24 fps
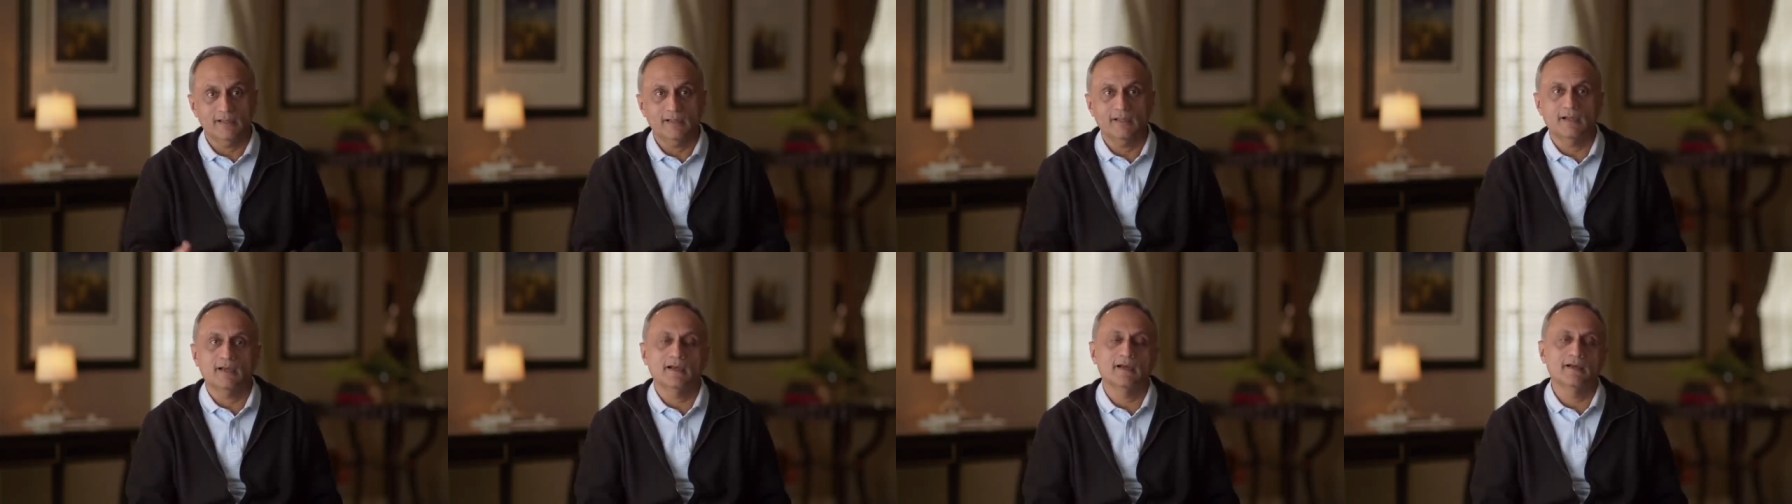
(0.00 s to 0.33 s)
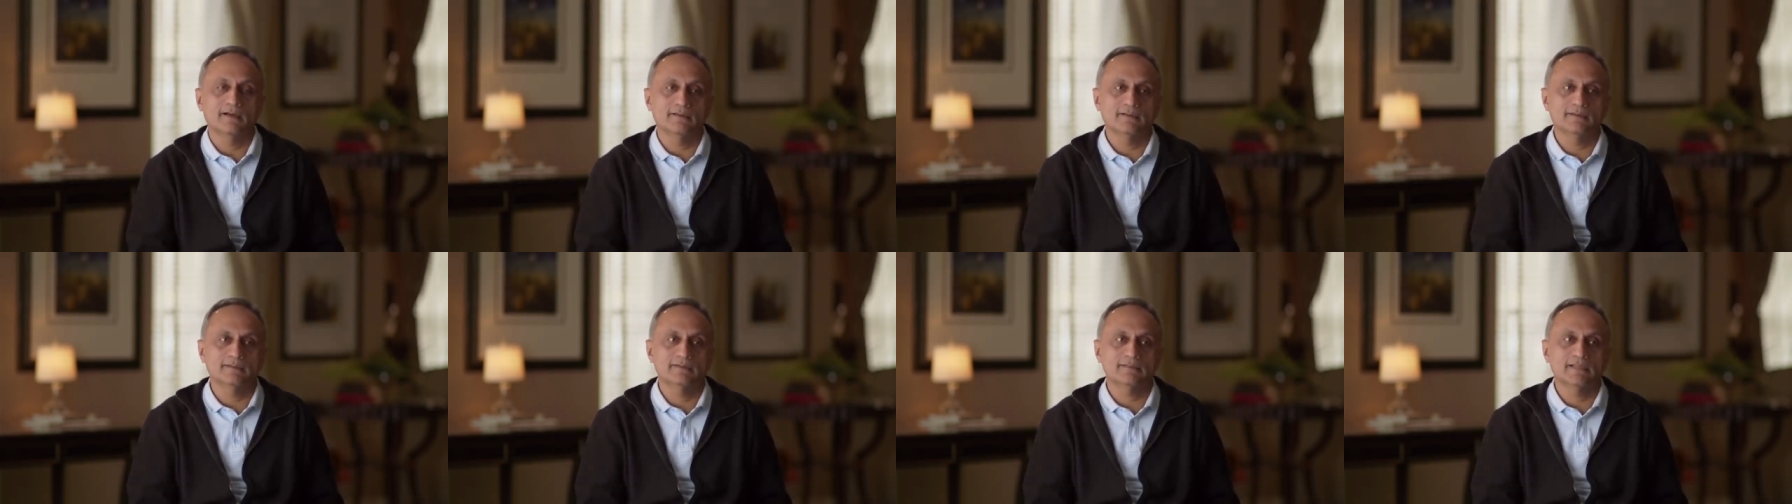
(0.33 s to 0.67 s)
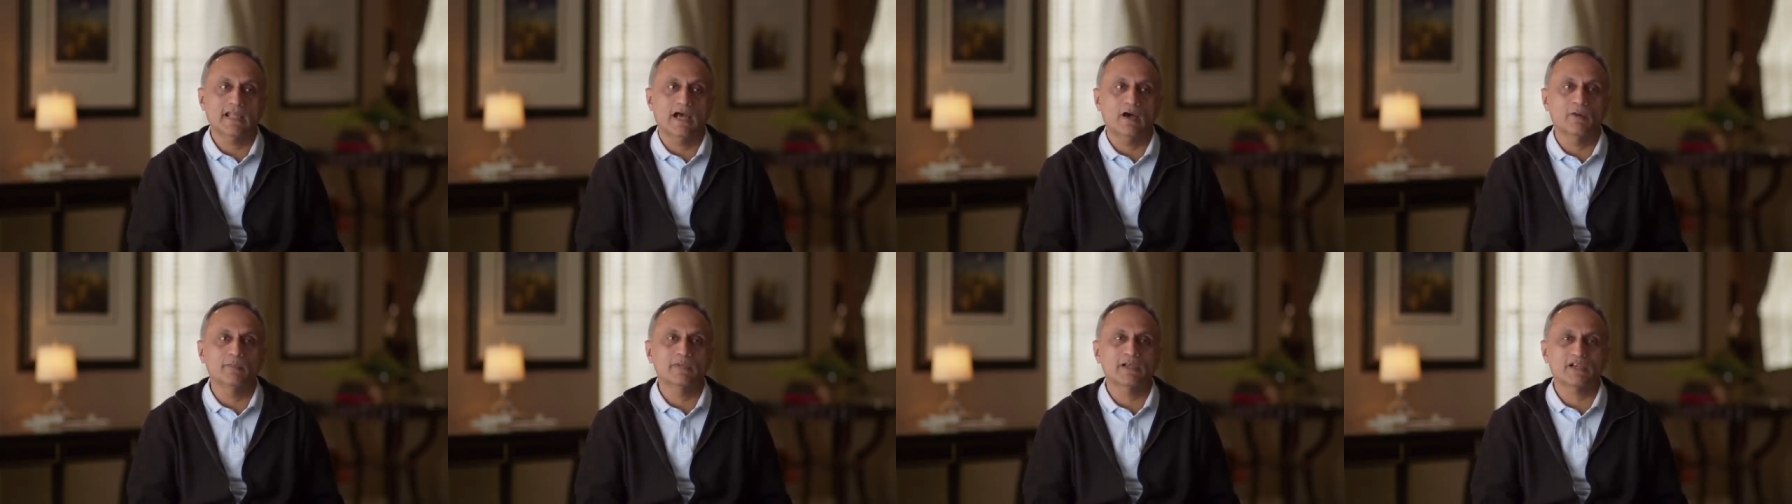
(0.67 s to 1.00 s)

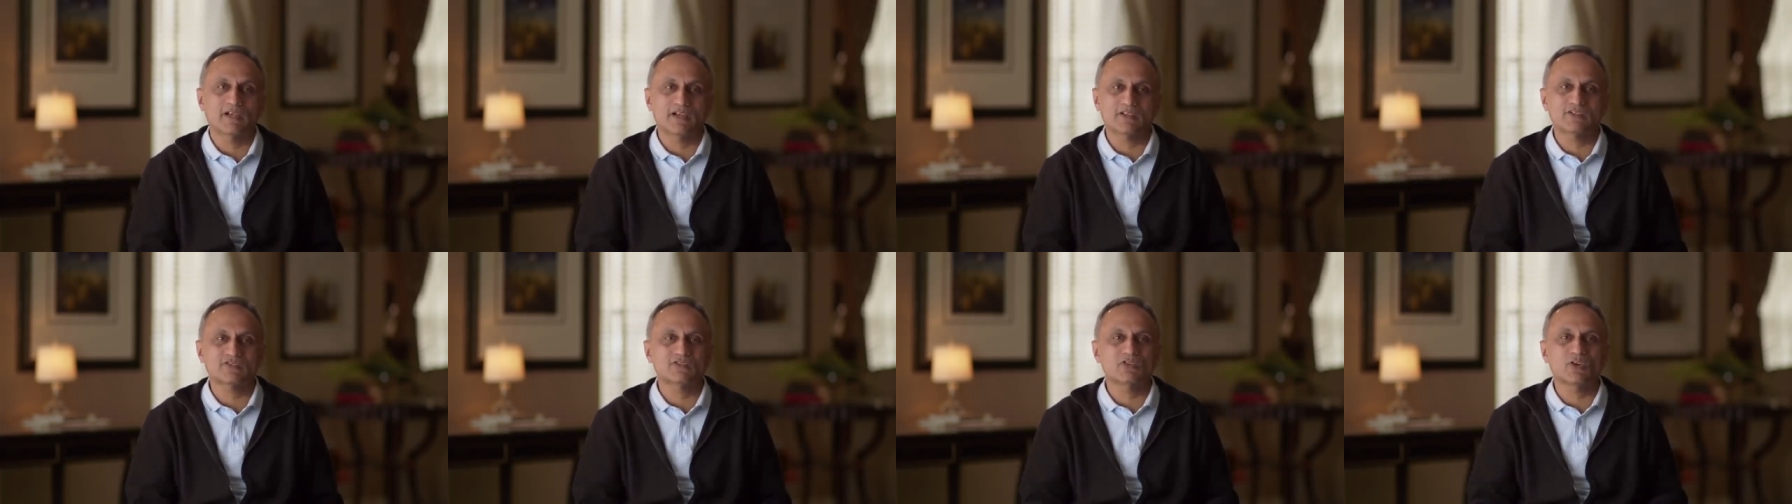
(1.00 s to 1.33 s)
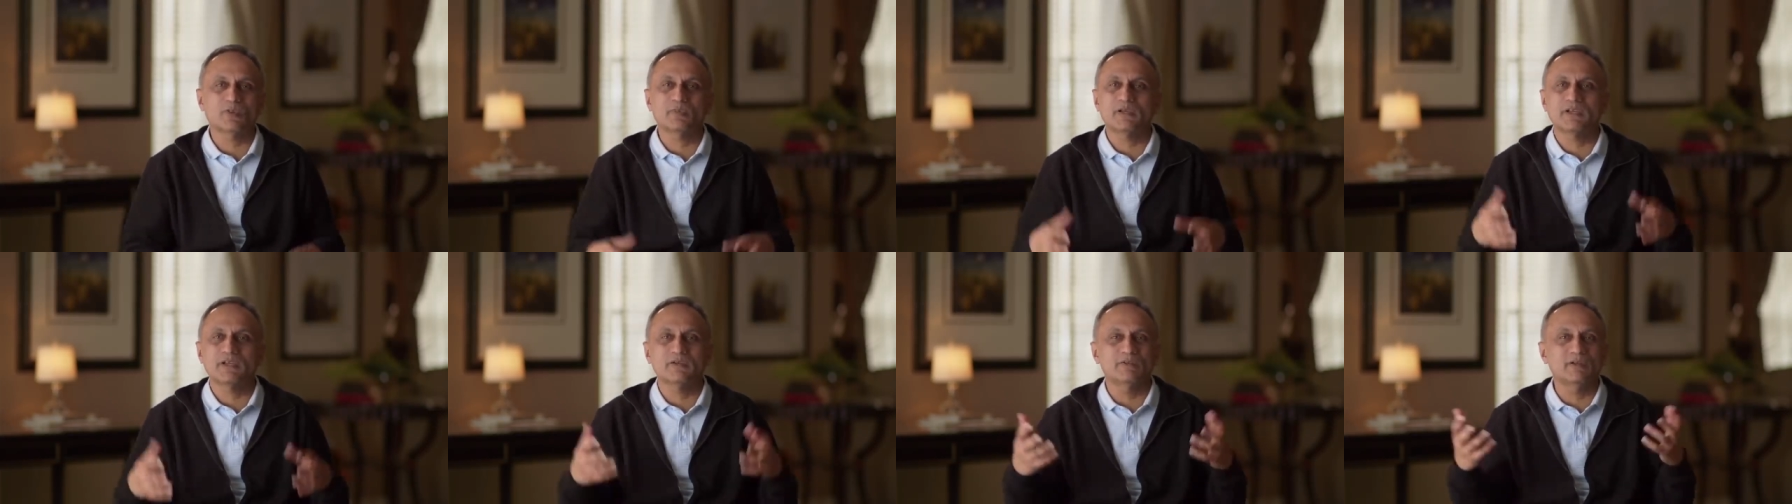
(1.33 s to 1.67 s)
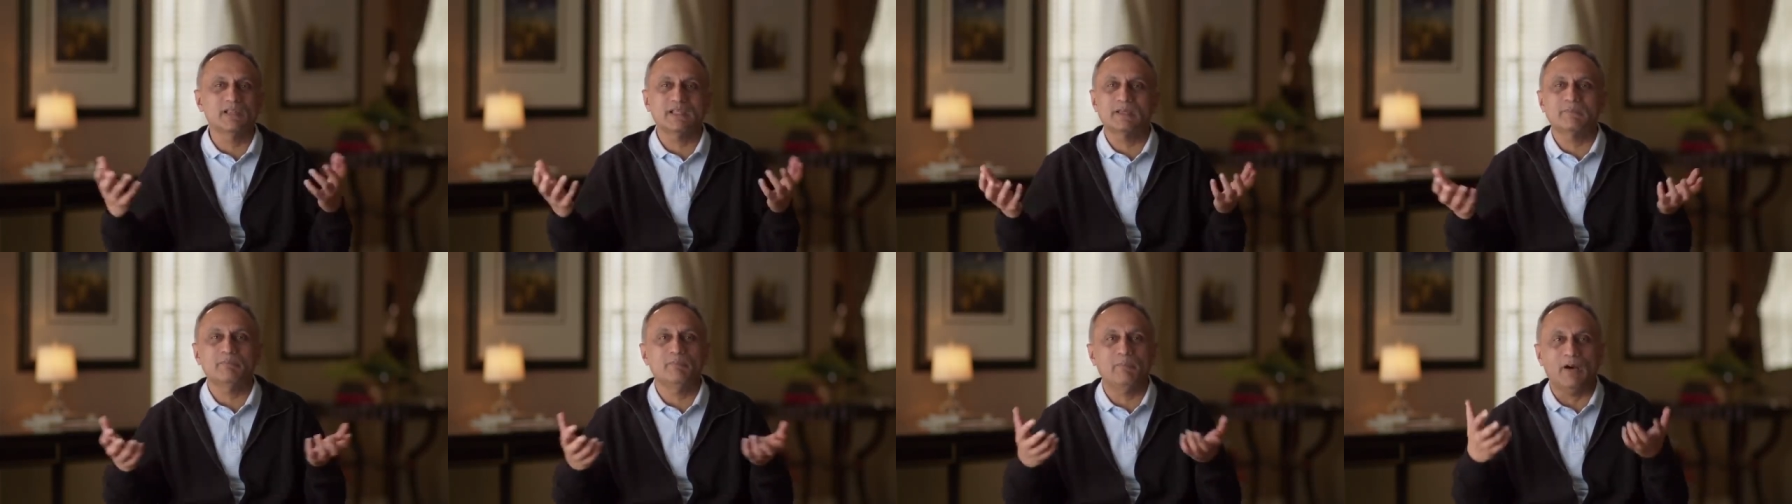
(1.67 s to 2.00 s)
Now, because nobody
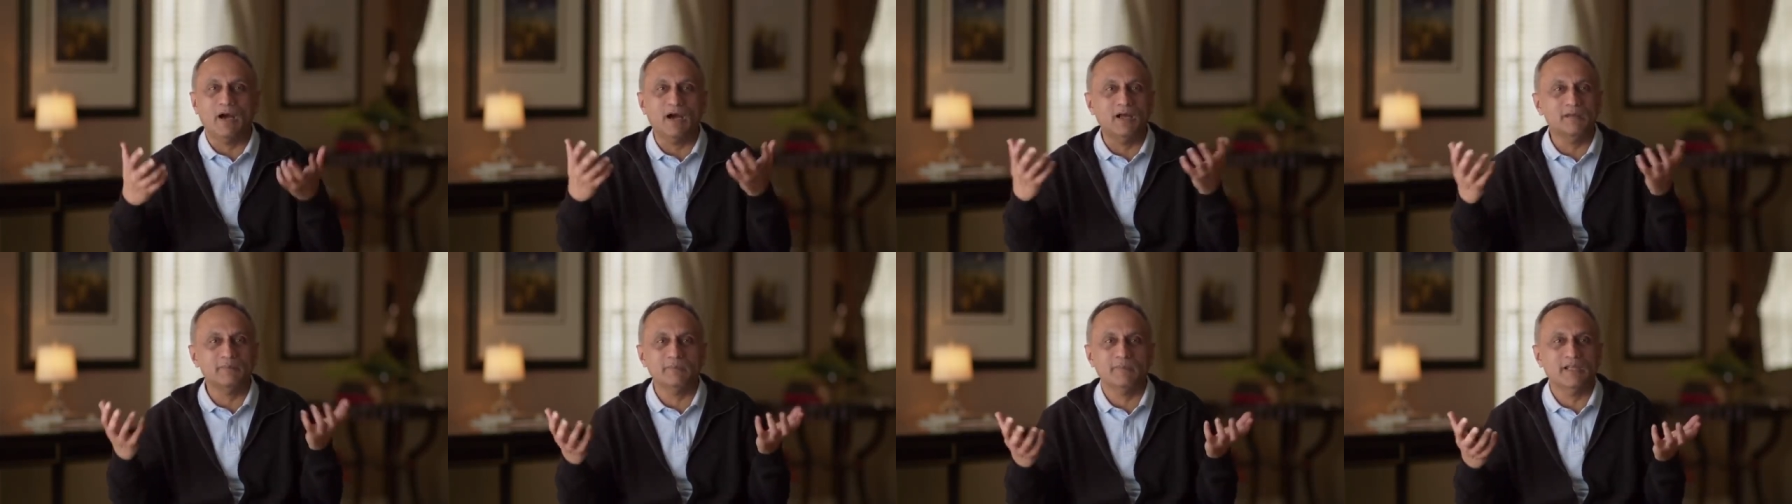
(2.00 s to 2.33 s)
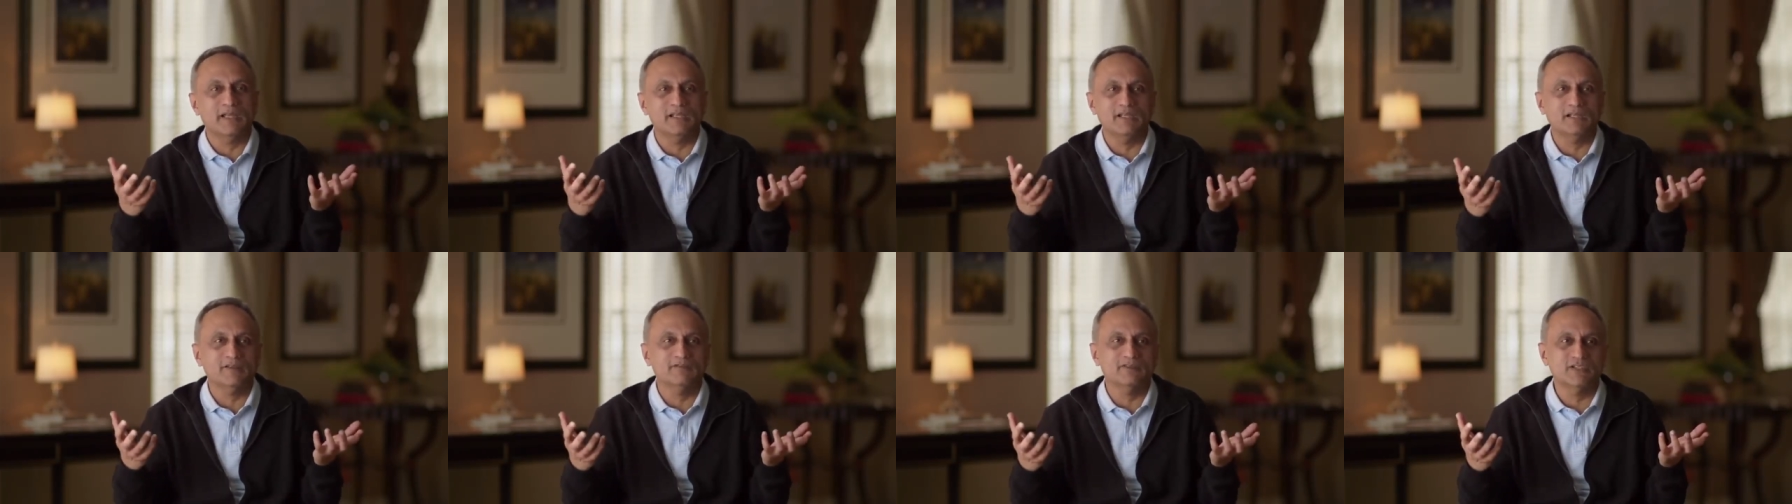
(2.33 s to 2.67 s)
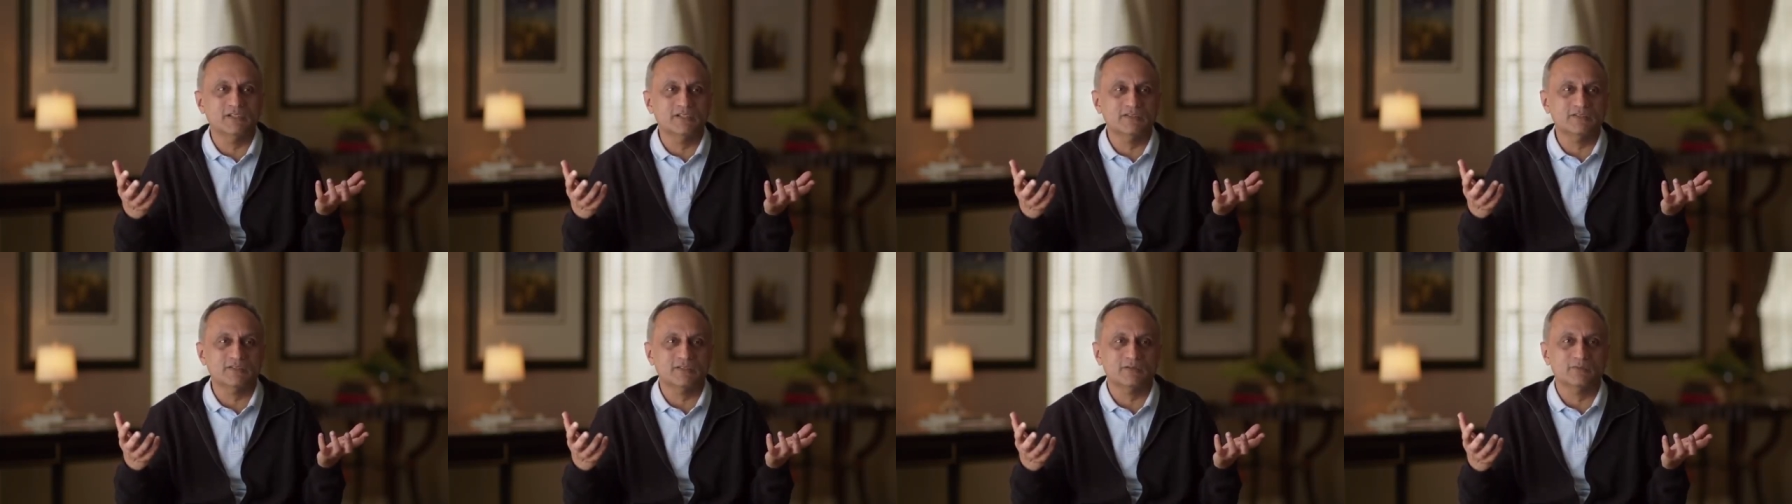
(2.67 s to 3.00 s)
really bought many of
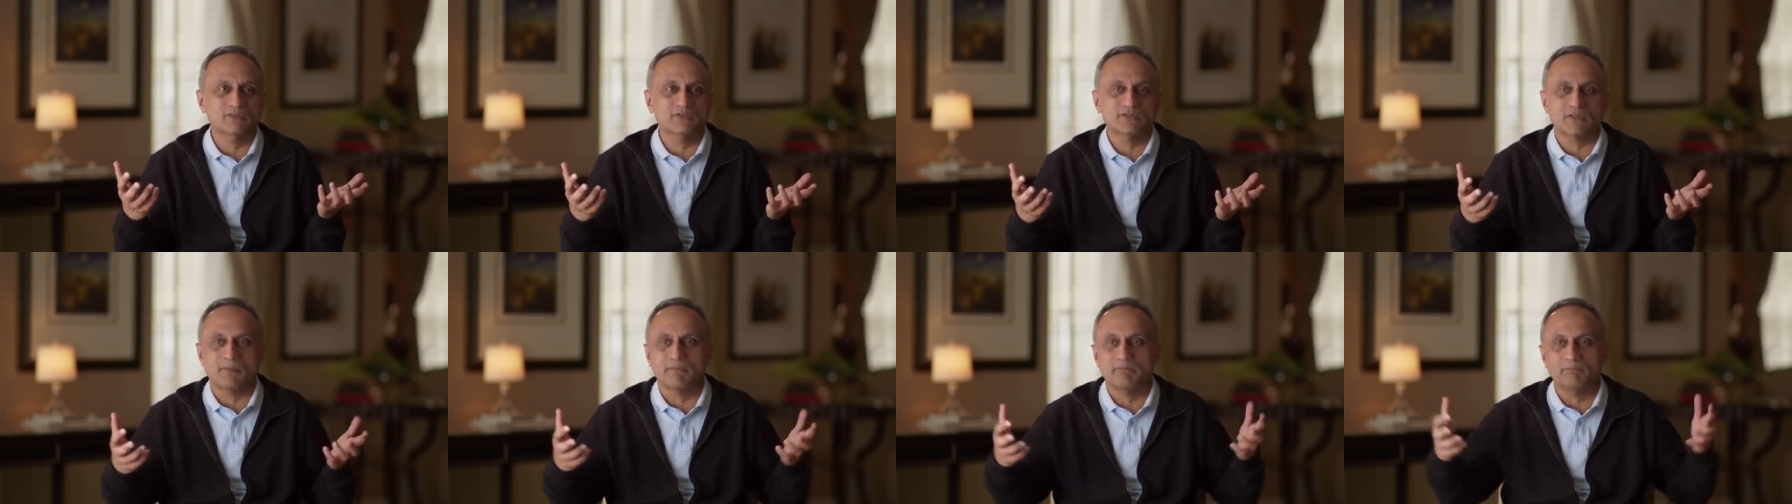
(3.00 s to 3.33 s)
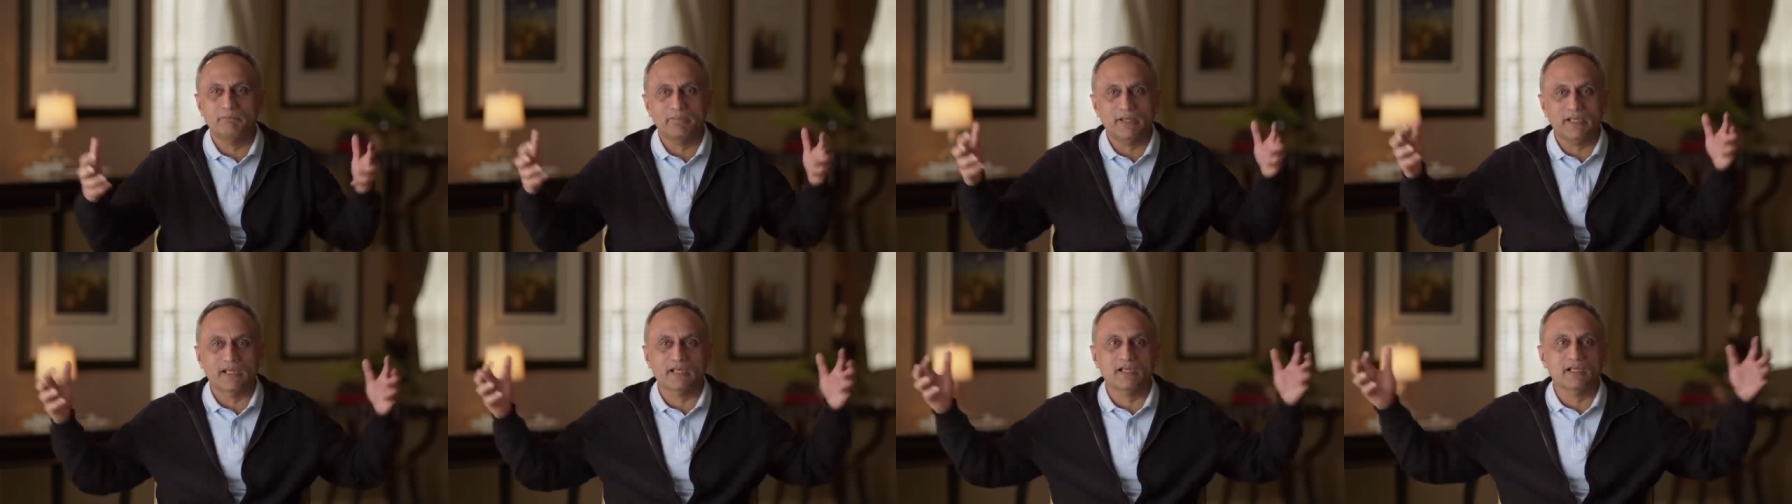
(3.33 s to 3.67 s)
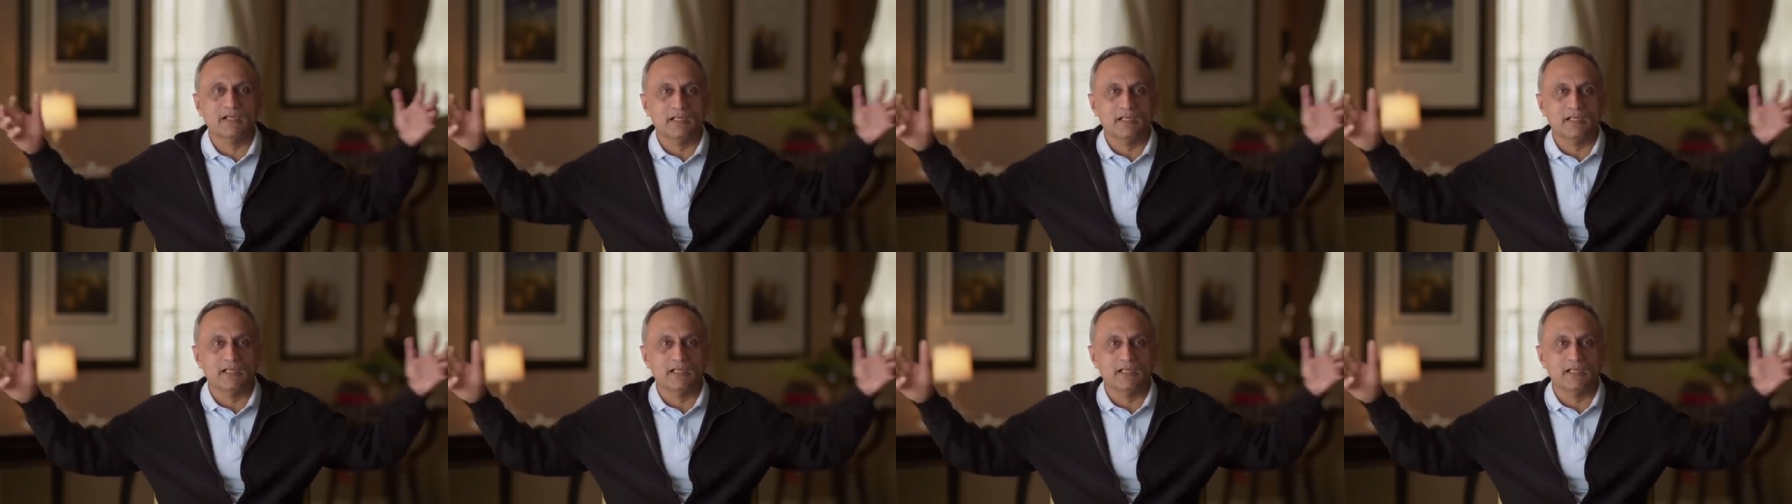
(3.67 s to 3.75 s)
these, it was a big